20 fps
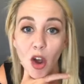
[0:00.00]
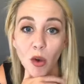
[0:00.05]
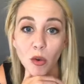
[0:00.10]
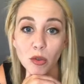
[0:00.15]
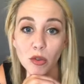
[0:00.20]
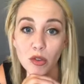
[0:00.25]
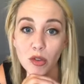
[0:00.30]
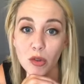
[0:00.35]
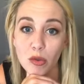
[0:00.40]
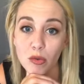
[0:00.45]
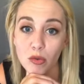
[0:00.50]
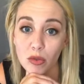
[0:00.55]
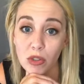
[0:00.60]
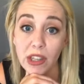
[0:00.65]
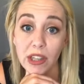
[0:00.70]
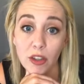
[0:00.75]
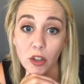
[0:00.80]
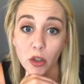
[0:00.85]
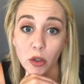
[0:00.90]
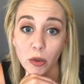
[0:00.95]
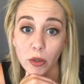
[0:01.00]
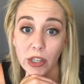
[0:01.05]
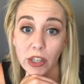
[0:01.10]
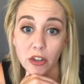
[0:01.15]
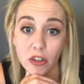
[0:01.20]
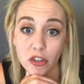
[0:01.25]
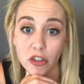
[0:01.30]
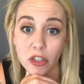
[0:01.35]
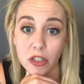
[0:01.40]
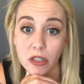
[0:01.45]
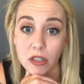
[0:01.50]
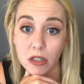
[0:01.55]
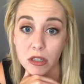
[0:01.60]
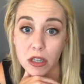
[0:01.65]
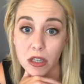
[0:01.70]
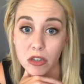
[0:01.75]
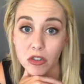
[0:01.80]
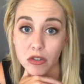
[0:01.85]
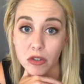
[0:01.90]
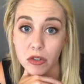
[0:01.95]
oh, so then the career is
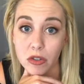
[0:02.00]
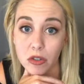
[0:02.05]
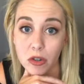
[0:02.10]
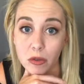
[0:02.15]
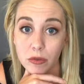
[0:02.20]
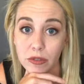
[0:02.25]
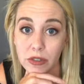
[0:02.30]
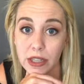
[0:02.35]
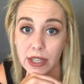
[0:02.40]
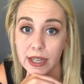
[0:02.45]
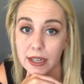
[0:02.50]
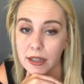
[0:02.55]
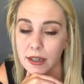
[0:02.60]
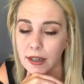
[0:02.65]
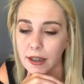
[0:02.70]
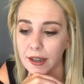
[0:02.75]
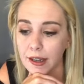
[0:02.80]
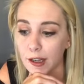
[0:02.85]
just is just over then.